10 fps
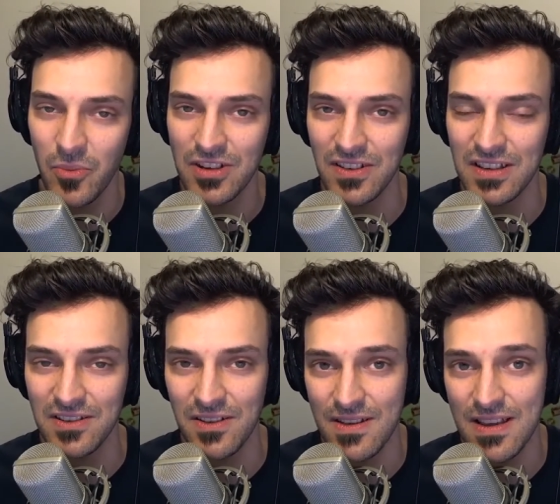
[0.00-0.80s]
so much
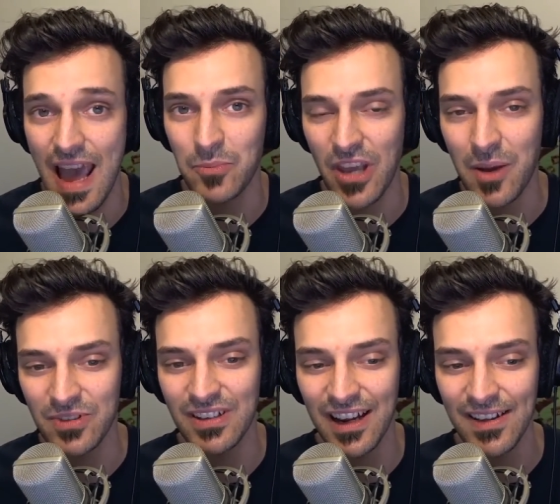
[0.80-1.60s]
listen to the yap yap.
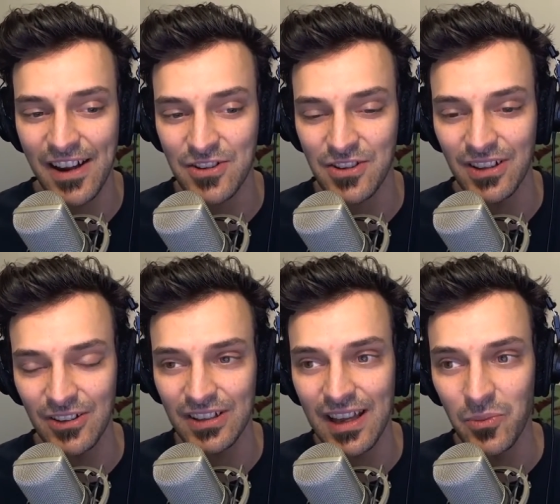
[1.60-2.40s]
You got to actually
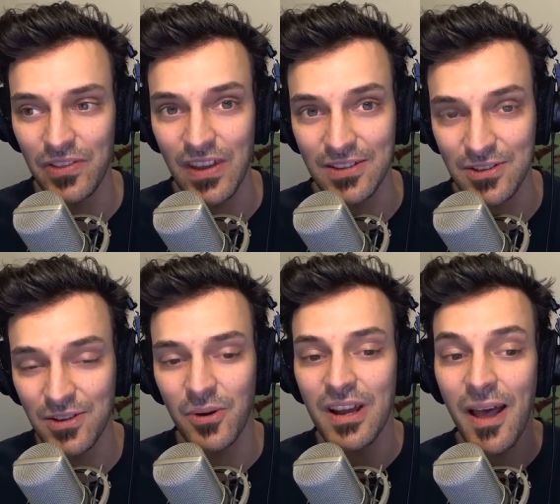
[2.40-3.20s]
look at what they
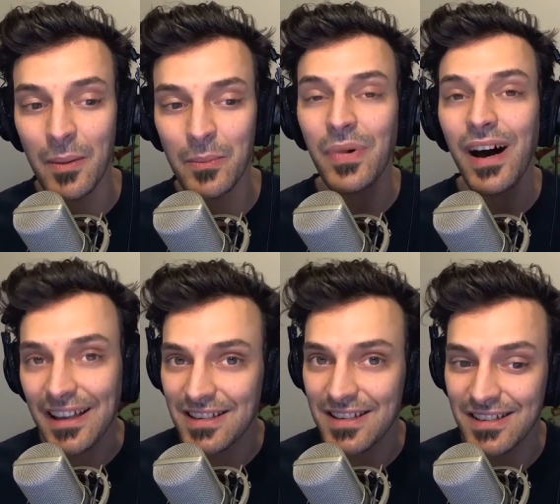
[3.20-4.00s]
do.
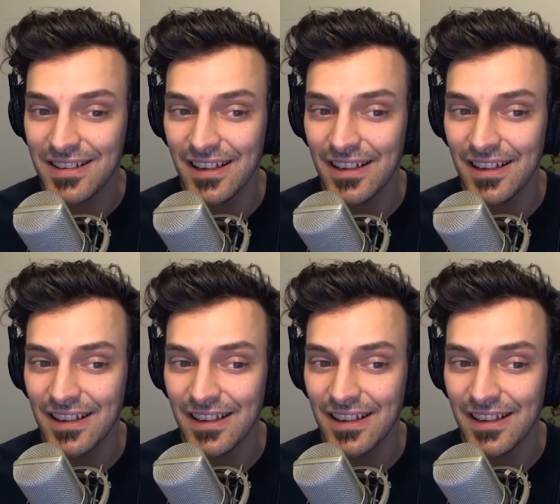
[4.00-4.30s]
But